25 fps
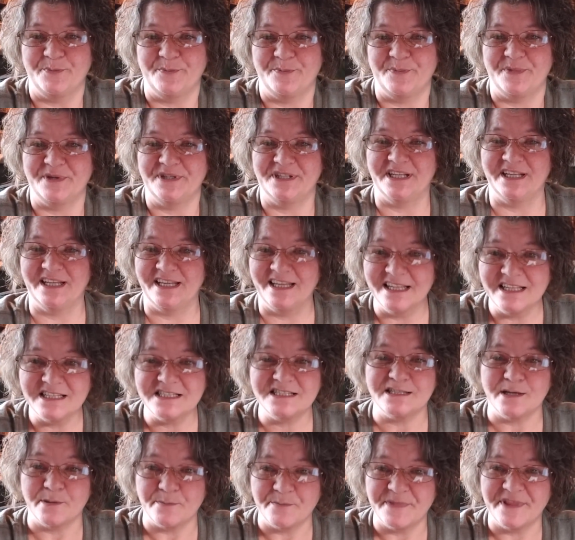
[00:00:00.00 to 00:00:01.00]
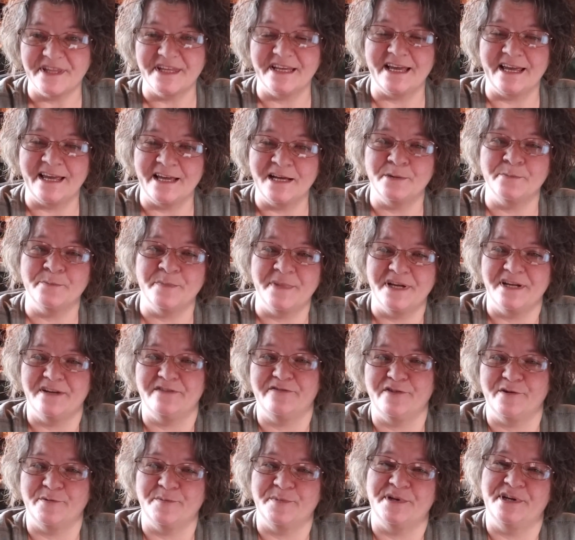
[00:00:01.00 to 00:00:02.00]
But to get something handmade
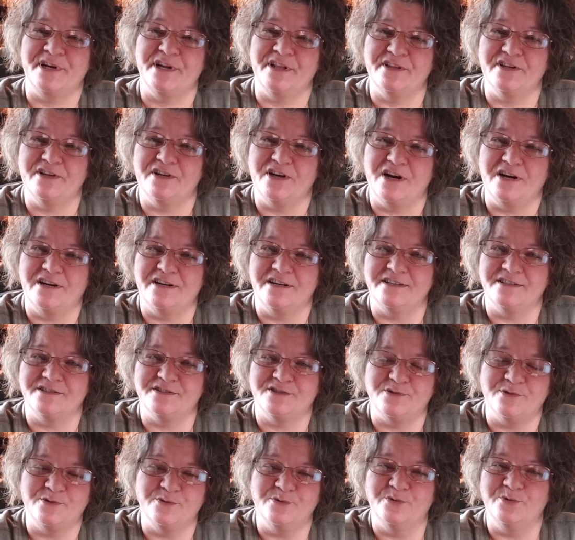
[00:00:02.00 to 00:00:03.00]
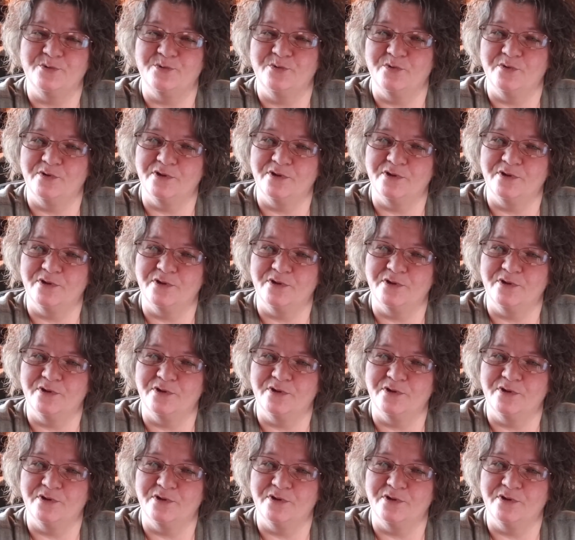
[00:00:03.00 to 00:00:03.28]
from another artist who